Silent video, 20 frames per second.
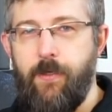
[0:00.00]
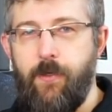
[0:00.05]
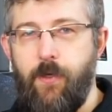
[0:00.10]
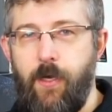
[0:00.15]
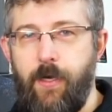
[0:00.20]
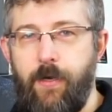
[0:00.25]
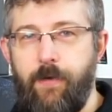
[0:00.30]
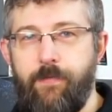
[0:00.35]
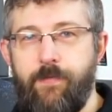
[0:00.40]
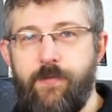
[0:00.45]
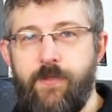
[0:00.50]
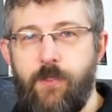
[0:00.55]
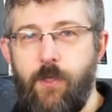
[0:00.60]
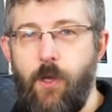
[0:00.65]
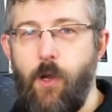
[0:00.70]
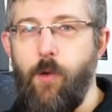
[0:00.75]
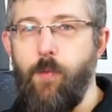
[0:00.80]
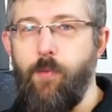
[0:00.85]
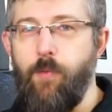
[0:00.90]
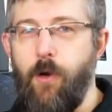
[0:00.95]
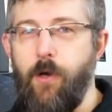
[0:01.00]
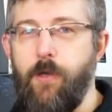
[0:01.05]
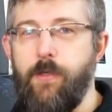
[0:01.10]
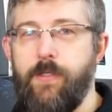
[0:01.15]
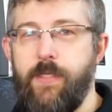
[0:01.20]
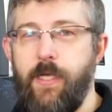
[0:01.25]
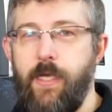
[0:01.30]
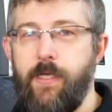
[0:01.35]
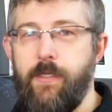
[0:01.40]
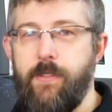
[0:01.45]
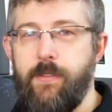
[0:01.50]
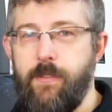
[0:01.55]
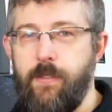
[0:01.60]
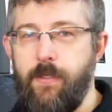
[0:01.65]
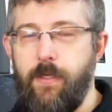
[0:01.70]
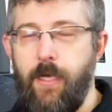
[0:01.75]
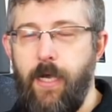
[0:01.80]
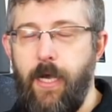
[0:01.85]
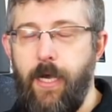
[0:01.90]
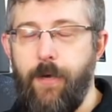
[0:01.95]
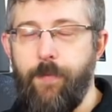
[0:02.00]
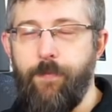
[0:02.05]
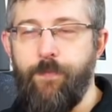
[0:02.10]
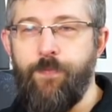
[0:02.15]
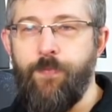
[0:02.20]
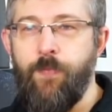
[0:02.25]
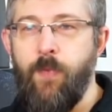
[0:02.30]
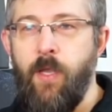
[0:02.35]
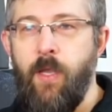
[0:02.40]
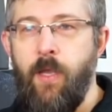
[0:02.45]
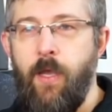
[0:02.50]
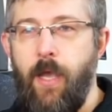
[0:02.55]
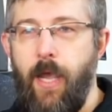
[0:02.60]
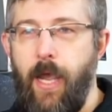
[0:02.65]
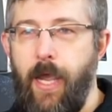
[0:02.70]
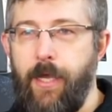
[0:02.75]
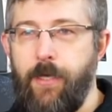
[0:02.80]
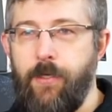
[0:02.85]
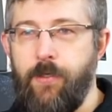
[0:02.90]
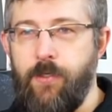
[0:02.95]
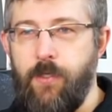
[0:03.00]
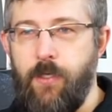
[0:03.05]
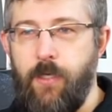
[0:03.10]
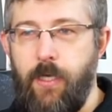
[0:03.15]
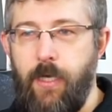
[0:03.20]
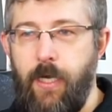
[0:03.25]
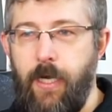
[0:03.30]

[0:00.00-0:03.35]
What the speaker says: kind of slow process, and